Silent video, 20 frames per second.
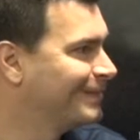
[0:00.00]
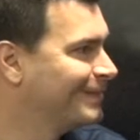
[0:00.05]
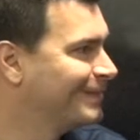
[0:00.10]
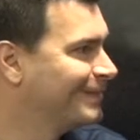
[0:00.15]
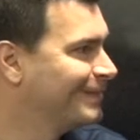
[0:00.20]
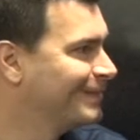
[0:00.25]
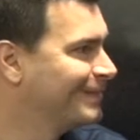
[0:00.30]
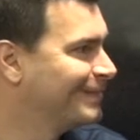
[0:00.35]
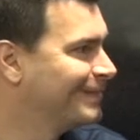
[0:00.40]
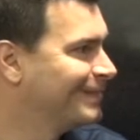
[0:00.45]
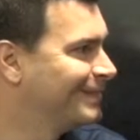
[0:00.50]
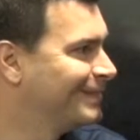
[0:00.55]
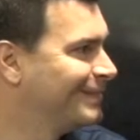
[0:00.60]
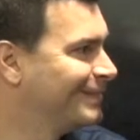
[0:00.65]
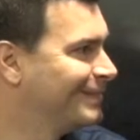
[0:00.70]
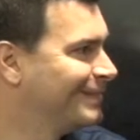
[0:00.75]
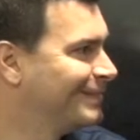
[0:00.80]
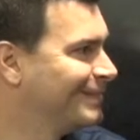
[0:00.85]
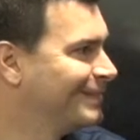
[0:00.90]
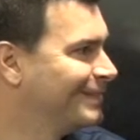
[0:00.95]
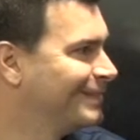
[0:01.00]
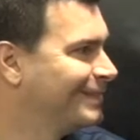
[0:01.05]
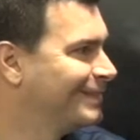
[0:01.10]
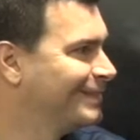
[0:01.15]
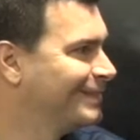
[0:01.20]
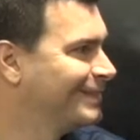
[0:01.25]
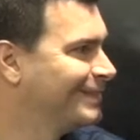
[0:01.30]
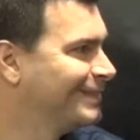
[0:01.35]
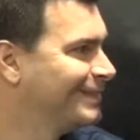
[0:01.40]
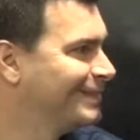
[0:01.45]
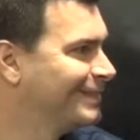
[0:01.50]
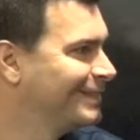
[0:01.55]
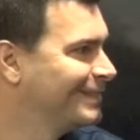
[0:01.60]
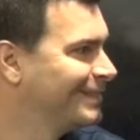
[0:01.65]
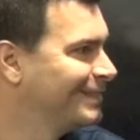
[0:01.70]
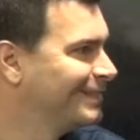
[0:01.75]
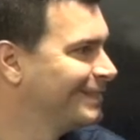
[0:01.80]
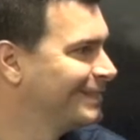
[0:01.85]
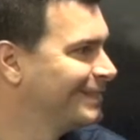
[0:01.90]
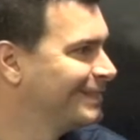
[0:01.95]

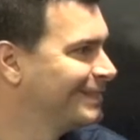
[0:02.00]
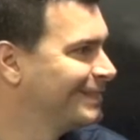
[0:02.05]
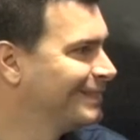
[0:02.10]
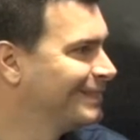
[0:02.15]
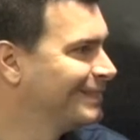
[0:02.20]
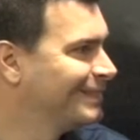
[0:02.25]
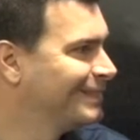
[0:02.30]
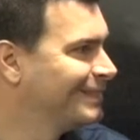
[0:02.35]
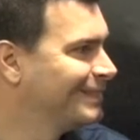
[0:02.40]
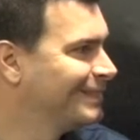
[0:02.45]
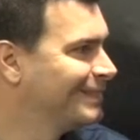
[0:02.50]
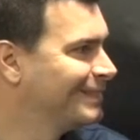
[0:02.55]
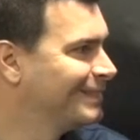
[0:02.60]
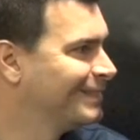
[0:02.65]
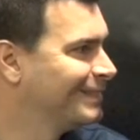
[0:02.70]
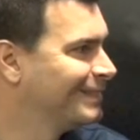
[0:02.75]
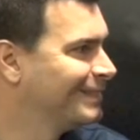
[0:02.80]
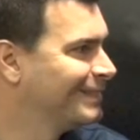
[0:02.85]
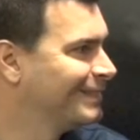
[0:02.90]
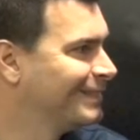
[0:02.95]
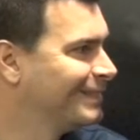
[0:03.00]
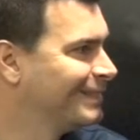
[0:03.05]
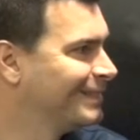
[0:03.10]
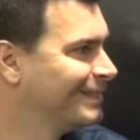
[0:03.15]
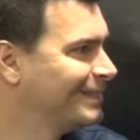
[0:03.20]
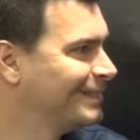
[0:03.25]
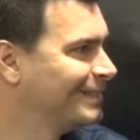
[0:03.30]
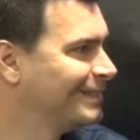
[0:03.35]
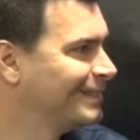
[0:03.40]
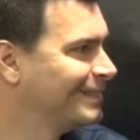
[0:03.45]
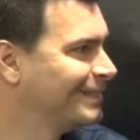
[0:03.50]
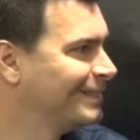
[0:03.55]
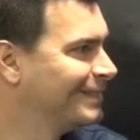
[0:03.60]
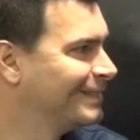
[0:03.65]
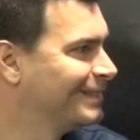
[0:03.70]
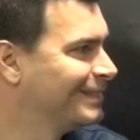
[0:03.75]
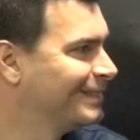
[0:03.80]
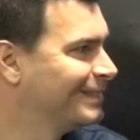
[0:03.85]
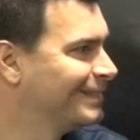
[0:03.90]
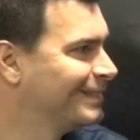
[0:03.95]

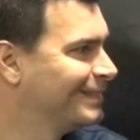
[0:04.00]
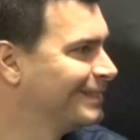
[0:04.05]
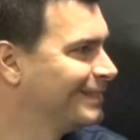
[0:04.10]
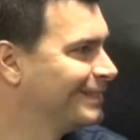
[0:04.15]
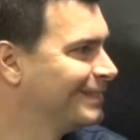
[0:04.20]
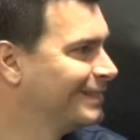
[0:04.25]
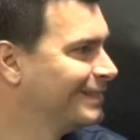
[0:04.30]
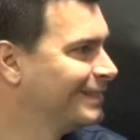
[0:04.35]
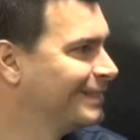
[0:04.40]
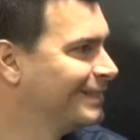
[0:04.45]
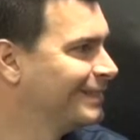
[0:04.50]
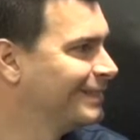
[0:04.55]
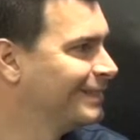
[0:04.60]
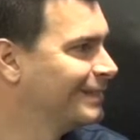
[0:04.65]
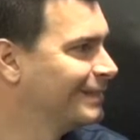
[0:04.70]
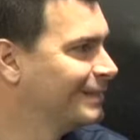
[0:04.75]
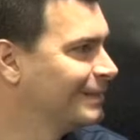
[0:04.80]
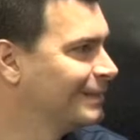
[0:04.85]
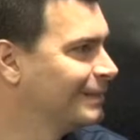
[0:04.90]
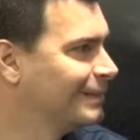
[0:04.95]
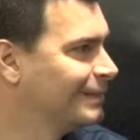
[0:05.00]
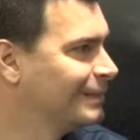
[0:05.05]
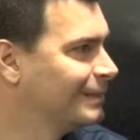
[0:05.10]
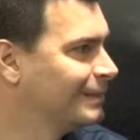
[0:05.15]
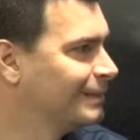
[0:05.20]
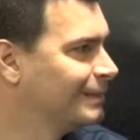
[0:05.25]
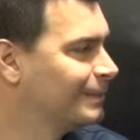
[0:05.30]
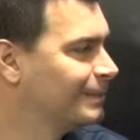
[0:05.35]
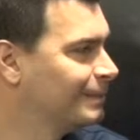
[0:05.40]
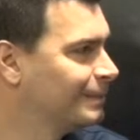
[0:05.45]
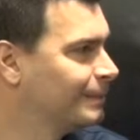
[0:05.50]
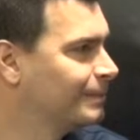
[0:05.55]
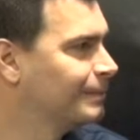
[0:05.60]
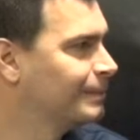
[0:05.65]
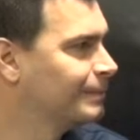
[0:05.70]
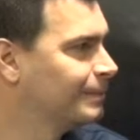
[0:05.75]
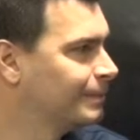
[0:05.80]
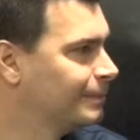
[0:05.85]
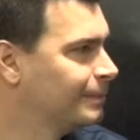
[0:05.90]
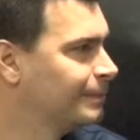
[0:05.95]

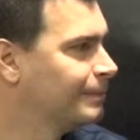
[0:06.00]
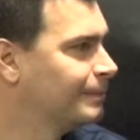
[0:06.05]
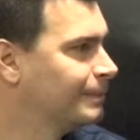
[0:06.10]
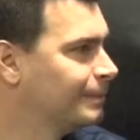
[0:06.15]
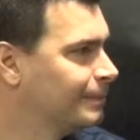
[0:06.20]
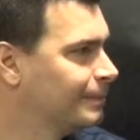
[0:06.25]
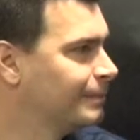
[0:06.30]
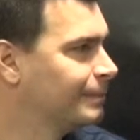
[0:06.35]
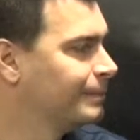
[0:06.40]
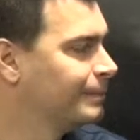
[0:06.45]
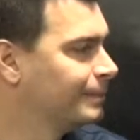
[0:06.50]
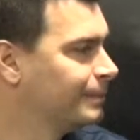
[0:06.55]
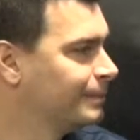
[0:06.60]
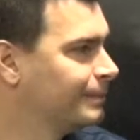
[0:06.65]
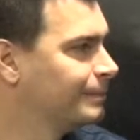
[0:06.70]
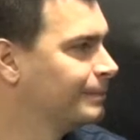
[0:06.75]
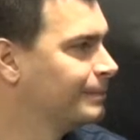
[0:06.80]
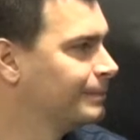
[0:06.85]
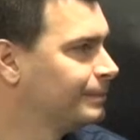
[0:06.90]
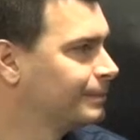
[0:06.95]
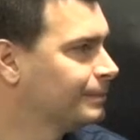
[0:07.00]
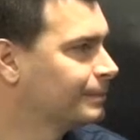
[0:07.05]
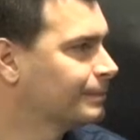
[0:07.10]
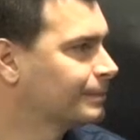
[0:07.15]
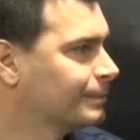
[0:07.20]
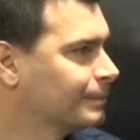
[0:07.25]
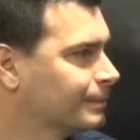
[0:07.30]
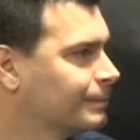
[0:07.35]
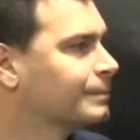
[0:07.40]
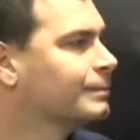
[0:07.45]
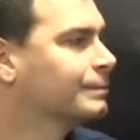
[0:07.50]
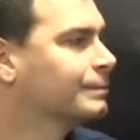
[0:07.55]
[no speech]